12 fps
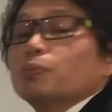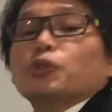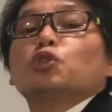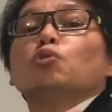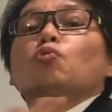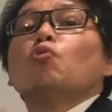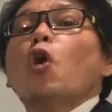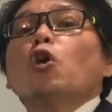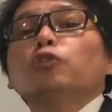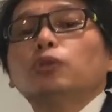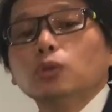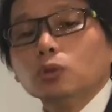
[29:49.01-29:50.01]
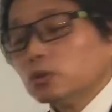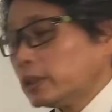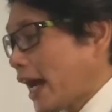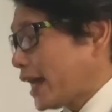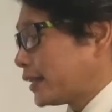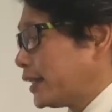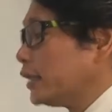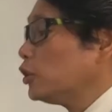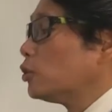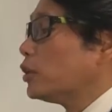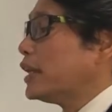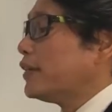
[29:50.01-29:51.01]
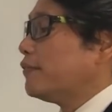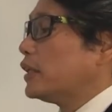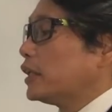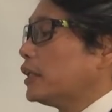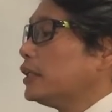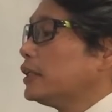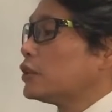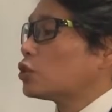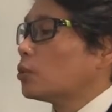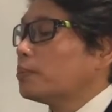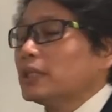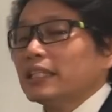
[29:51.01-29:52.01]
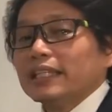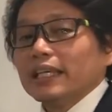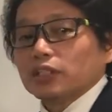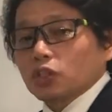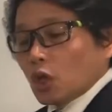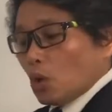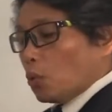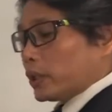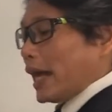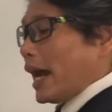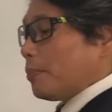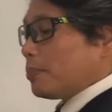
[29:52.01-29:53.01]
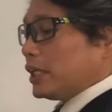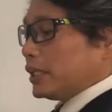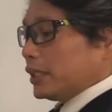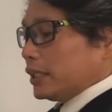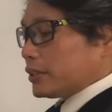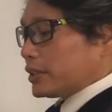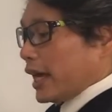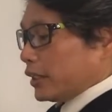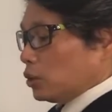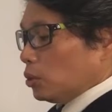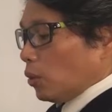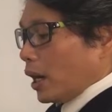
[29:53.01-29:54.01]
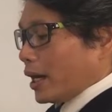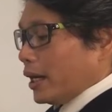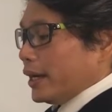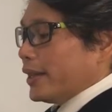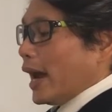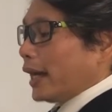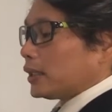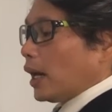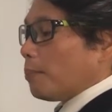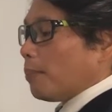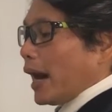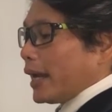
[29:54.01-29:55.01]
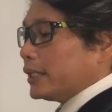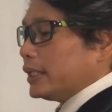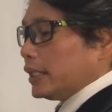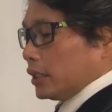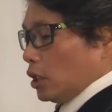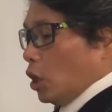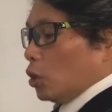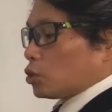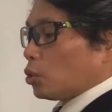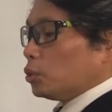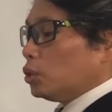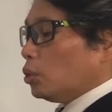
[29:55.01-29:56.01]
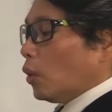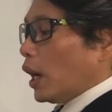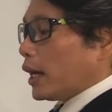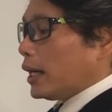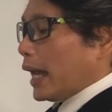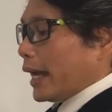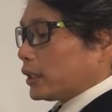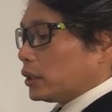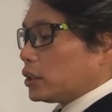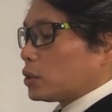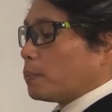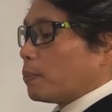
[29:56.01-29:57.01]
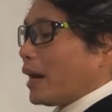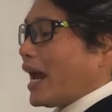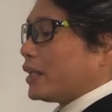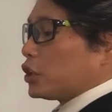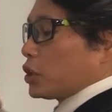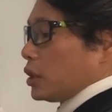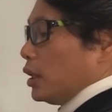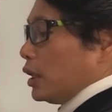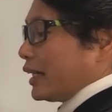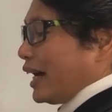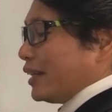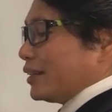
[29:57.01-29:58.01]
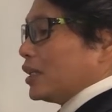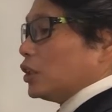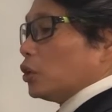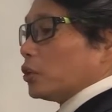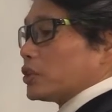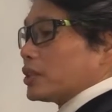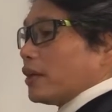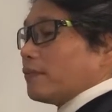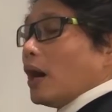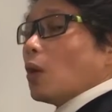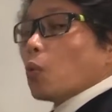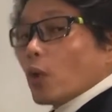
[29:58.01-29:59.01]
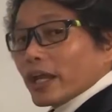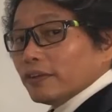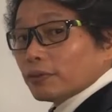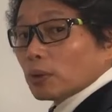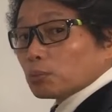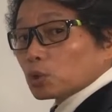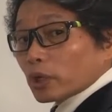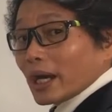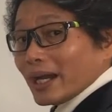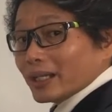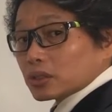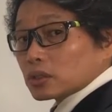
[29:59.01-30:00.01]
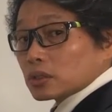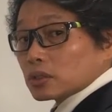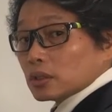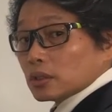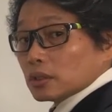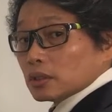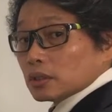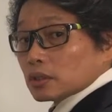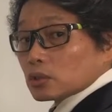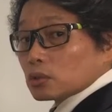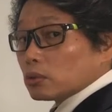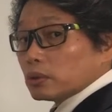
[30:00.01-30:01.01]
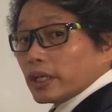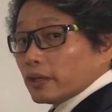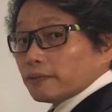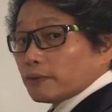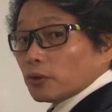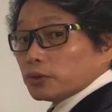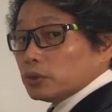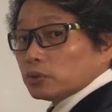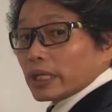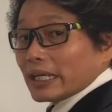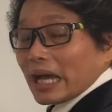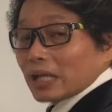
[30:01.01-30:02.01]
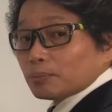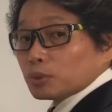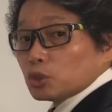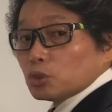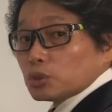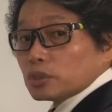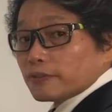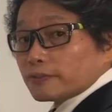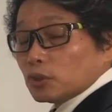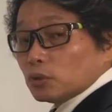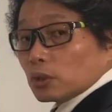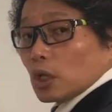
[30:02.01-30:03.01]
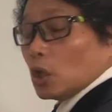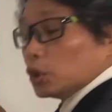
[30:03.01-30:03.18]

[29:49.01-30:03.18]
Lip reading: But you won't do that. Then you're living in disobedience. What's happening is that you are not abiding. So you are like this branch cutting yourself away from Christ. So therefore, you cannot produce the fruit.